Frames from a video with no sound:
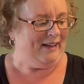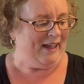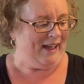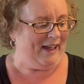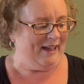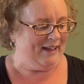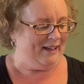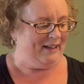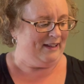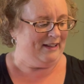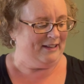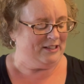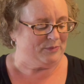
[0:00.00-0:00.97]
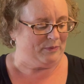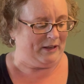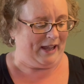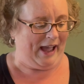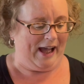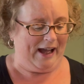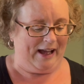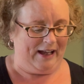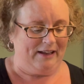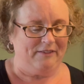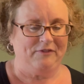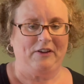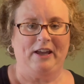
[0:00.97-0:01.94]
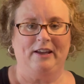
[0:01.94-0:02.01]
And we
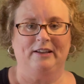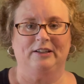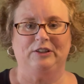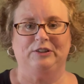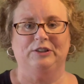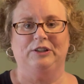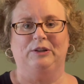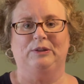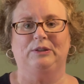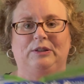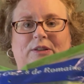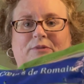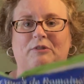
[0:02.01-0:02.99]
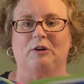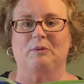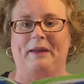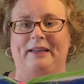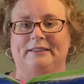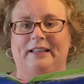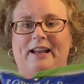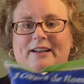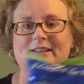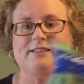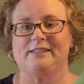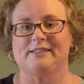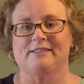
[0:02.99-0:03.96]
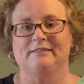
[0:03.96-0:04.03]
have good old romaine
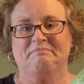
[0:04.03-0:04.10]
lettuce.